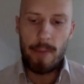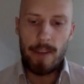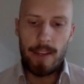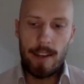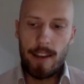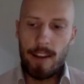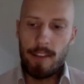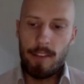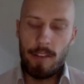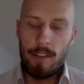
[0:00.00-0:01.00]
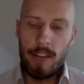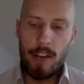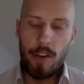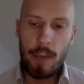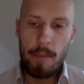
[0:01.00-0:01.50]
mean
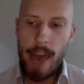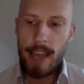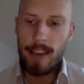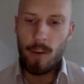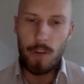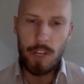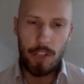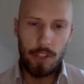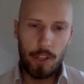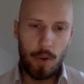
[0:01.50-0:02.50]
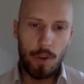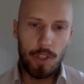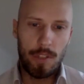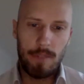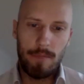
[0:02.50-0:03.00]
looking back i wish i took the
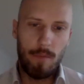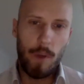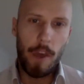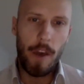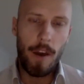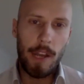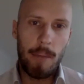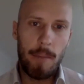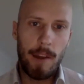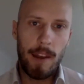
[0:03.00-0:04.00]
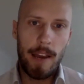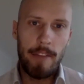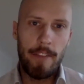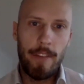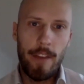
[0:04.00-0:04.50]
course way earlier in my
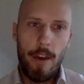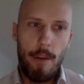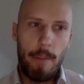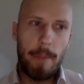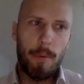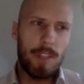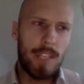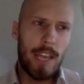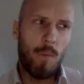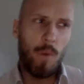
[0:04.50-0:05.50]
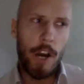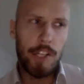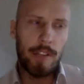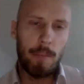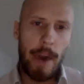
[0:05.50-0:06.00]
life people say why do you
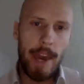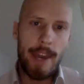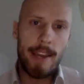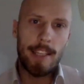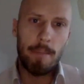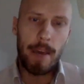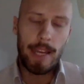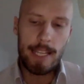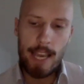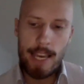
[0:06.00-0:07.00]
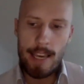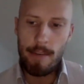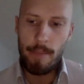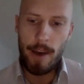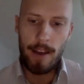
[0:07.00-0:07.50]
have to pay to meditate
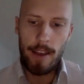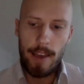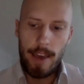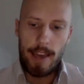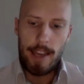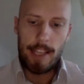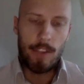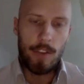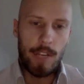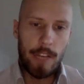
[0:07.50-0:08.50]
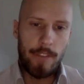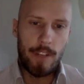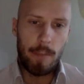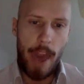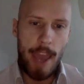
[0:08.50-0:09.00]
but it's no different
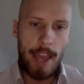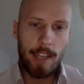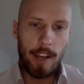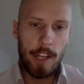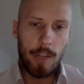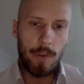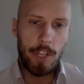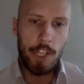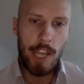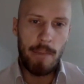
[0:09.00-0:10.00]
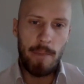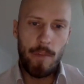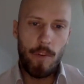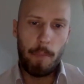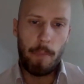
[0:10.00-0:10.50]
to paying to go to a gym
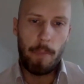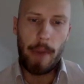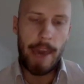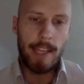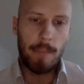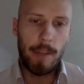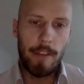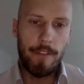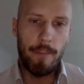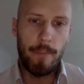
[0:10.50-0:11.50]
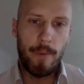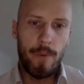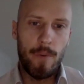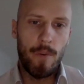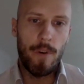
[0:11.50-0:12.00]
or paying to play
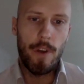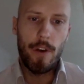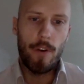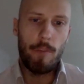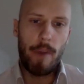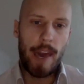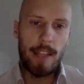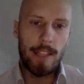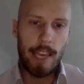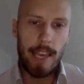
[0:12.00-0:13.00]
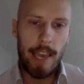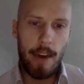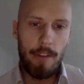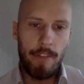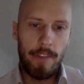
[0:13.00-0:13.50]
football or paying to eat
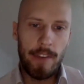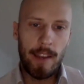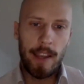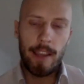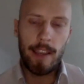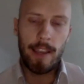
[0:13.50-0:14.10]
healthy like